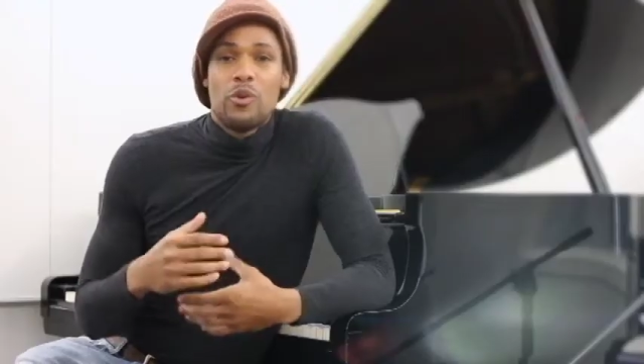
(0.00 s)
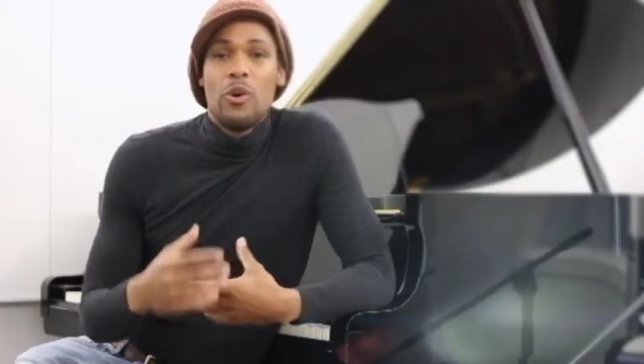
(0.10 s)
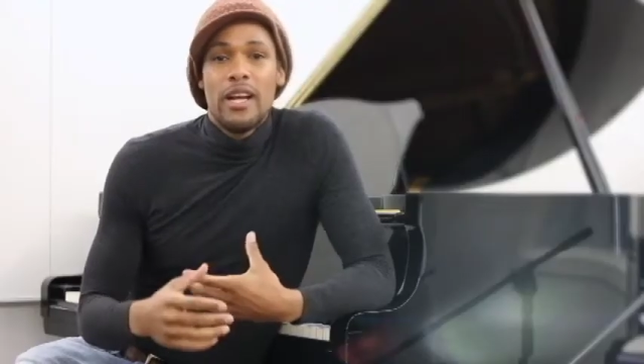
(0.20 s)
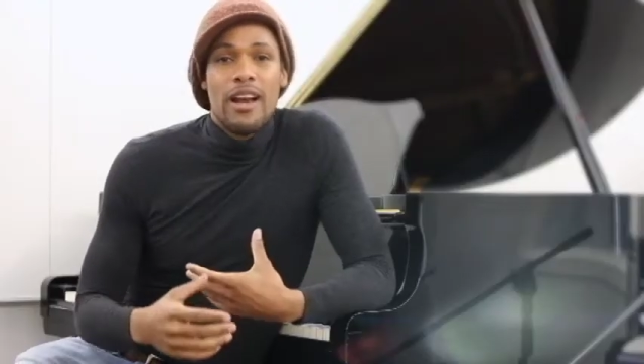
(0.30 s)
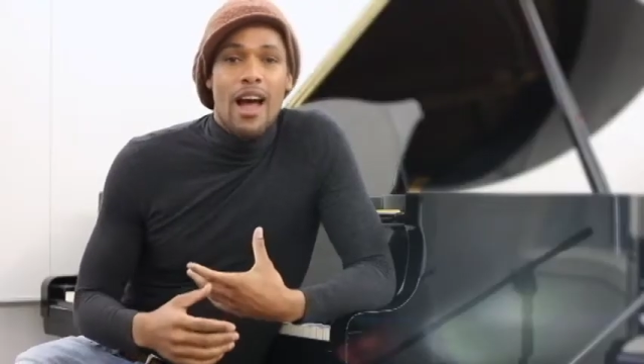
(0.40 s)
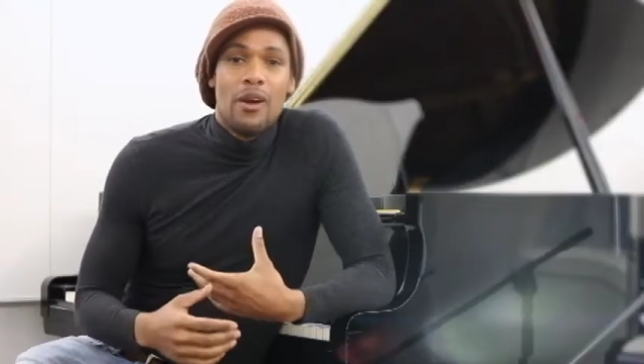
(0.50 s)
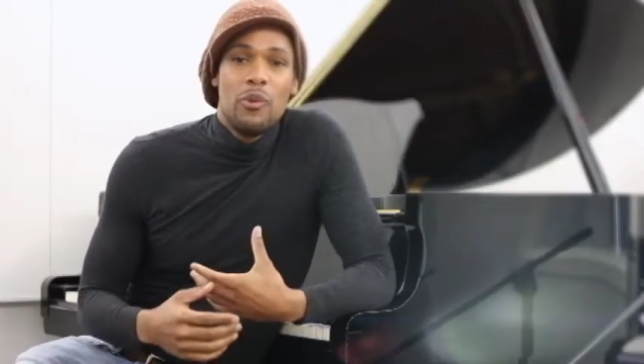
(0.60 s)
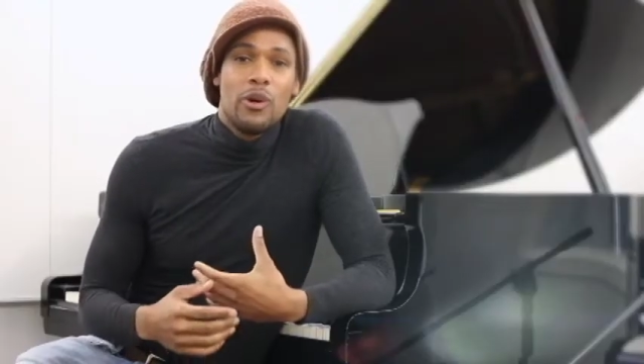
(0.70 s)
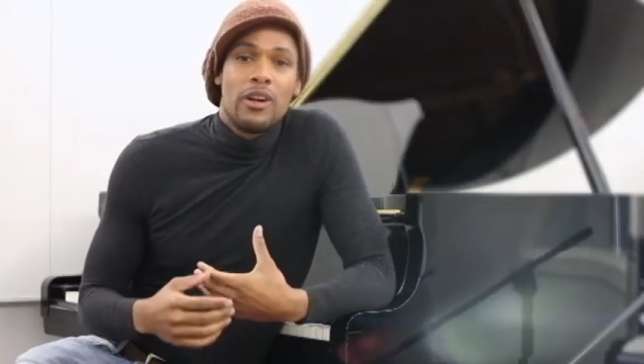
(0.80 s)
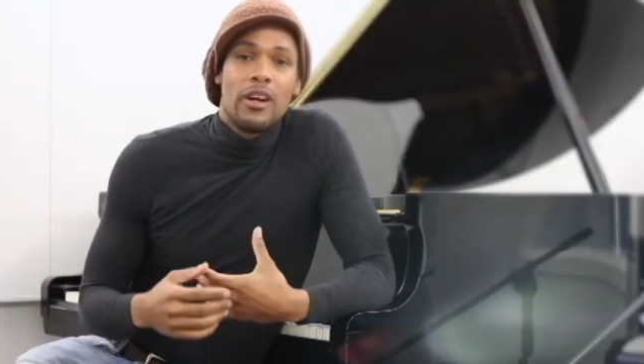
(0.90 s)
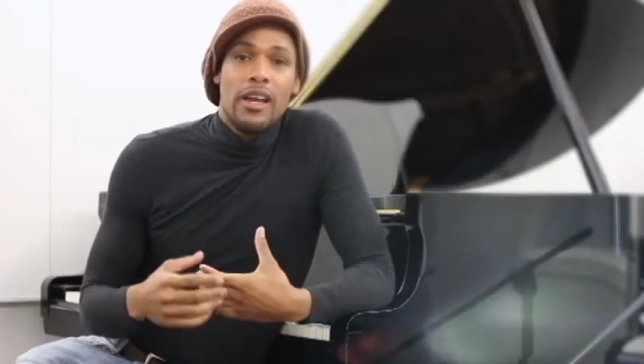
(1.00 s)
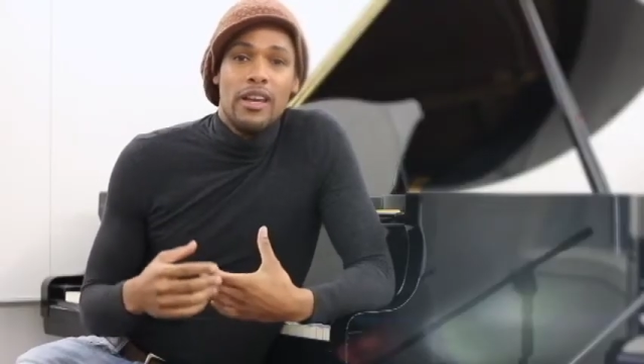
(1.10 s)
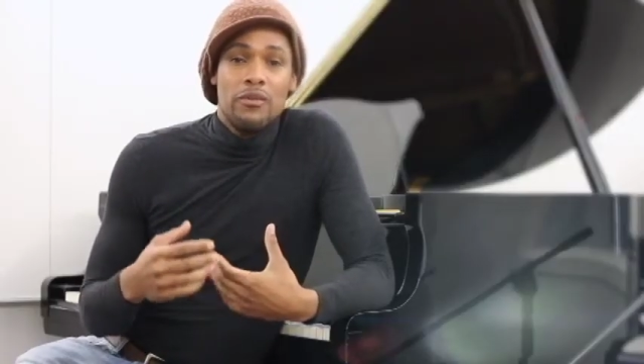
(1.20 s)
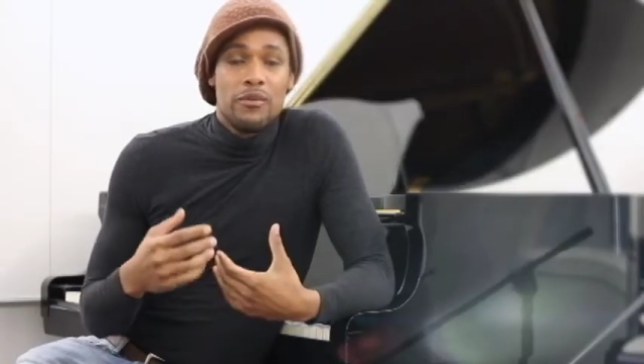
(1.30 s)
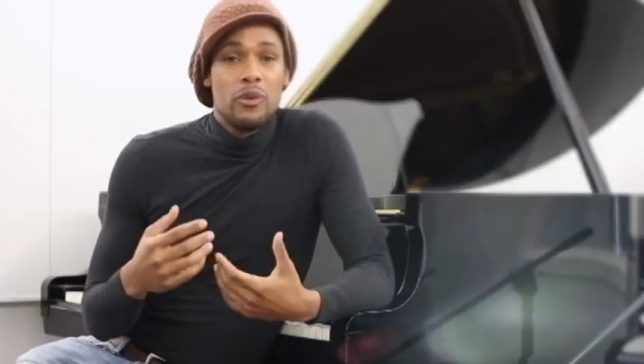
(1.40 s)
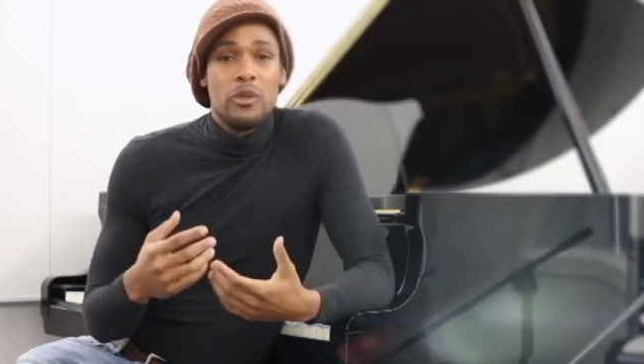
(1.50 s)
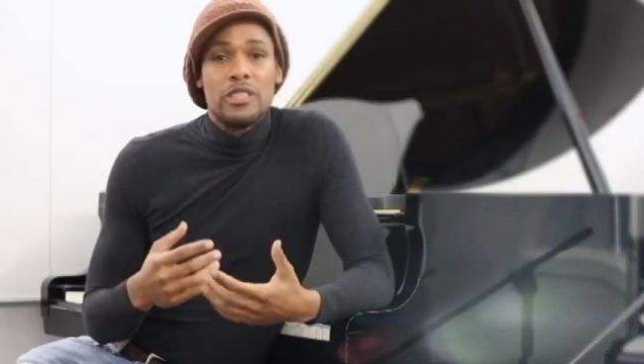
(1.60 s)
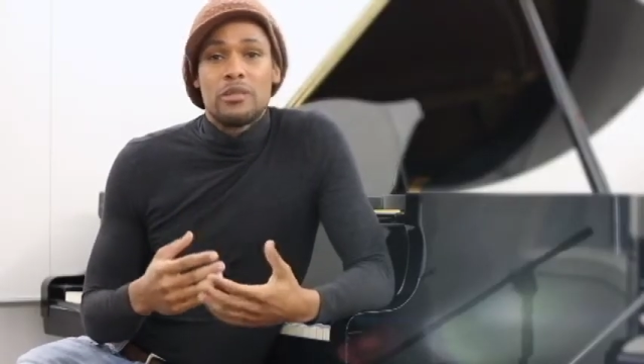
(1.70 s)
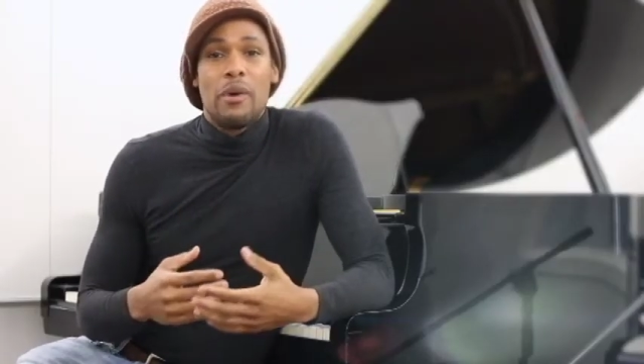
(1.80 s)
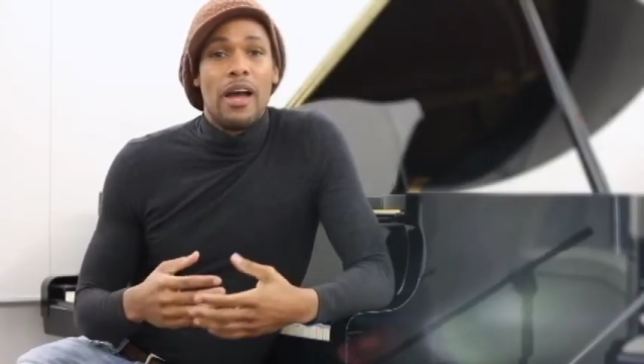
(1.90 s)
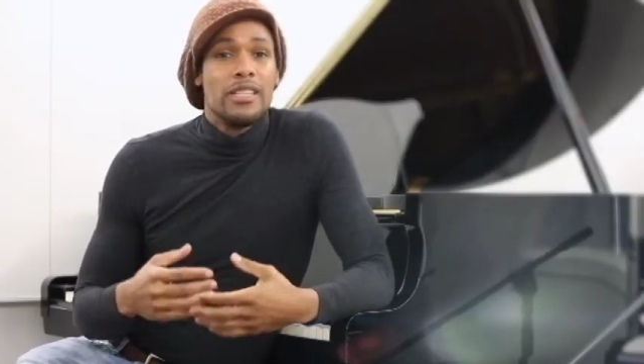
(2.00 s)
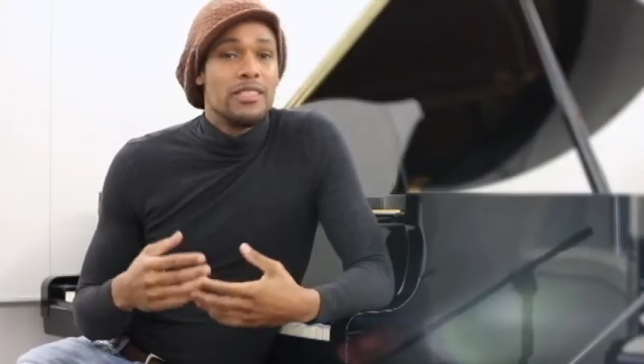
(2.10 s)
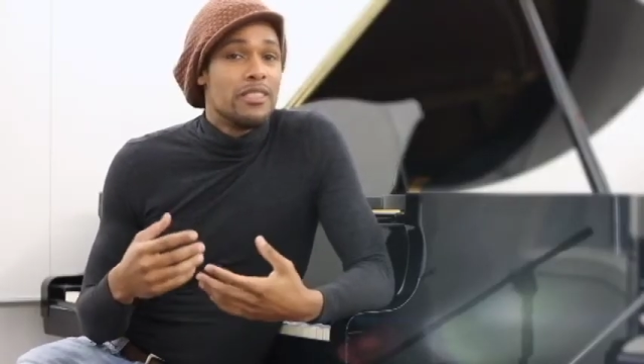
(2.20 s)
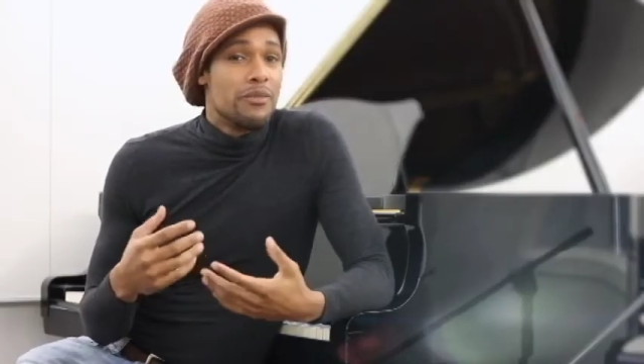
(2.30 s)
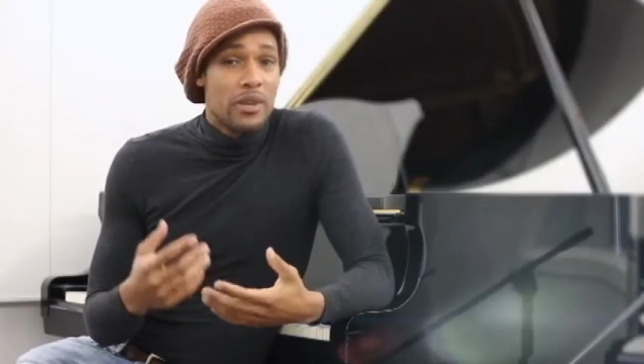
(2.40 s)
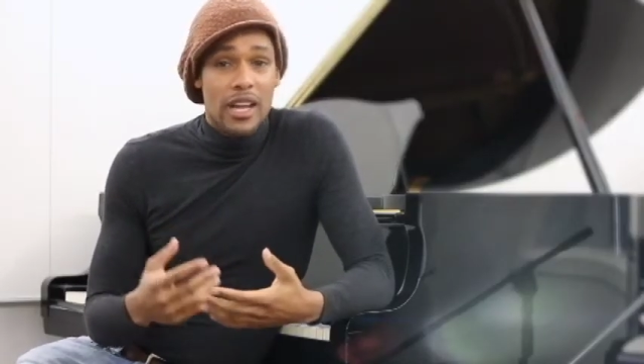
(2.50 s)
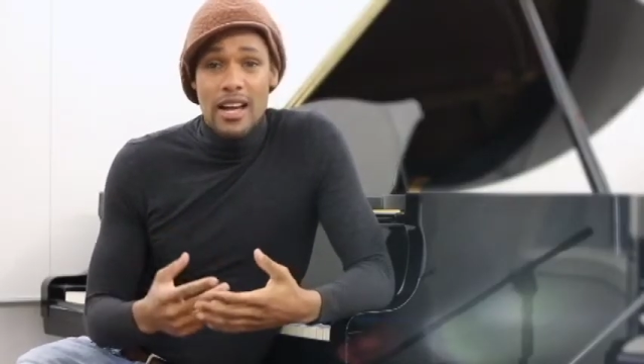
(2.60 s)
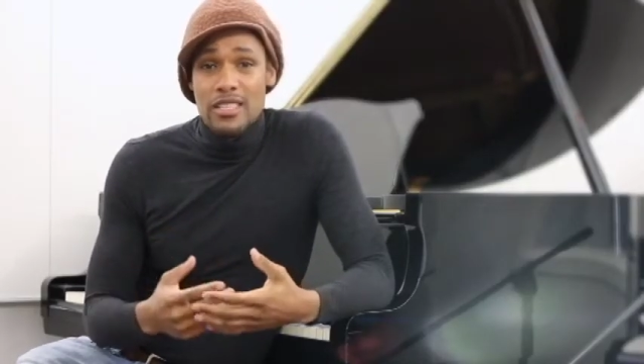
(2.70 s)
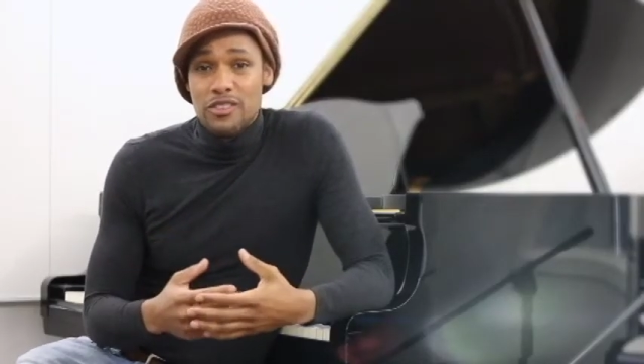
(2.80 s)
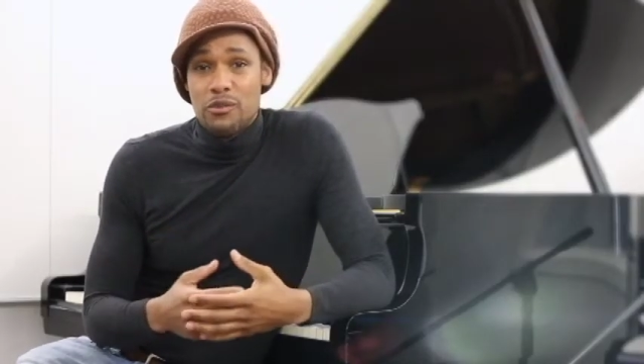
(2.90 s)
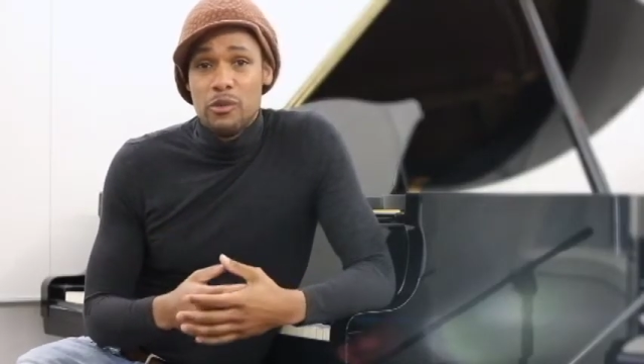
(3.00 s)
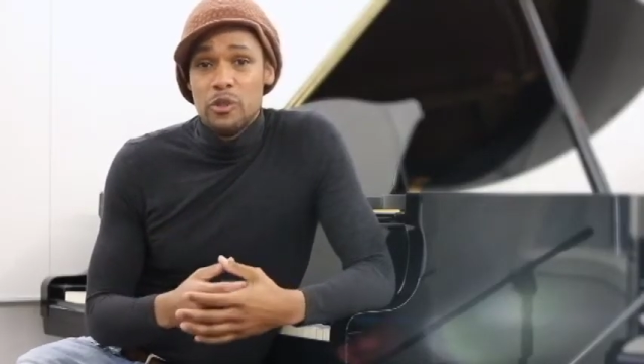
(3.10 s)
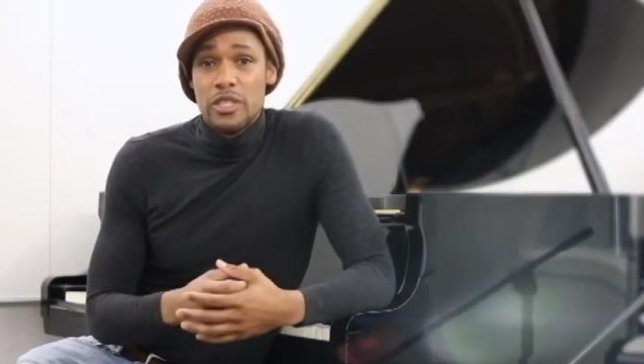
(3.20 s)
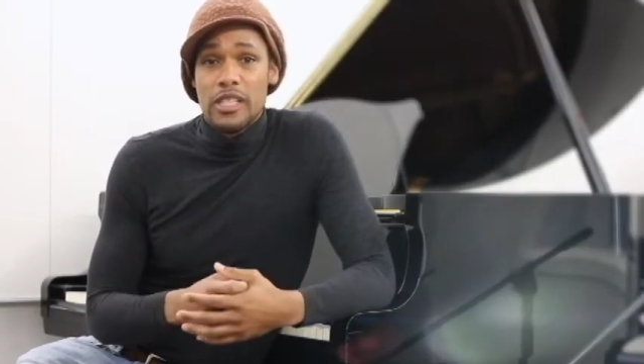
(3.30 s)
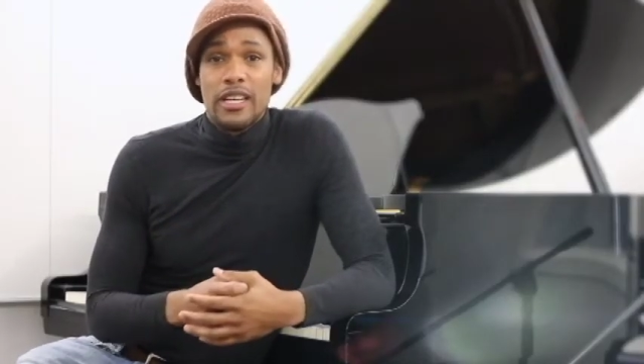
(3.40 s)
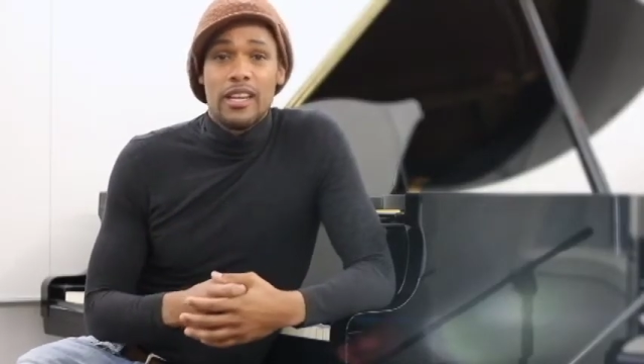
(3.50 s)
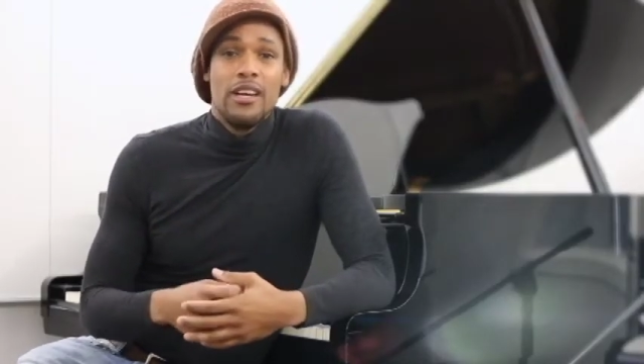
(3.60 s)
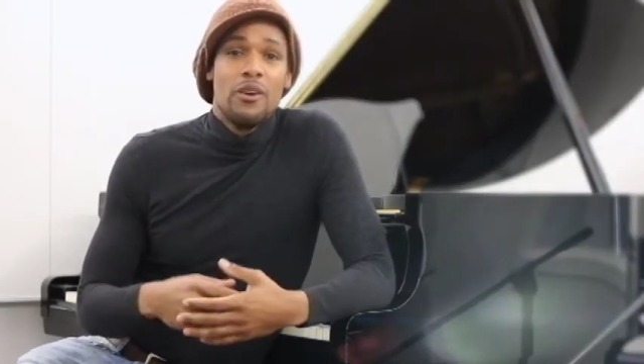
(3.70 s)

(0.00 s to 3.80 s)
Quinn and I were influenced by different kinds of music,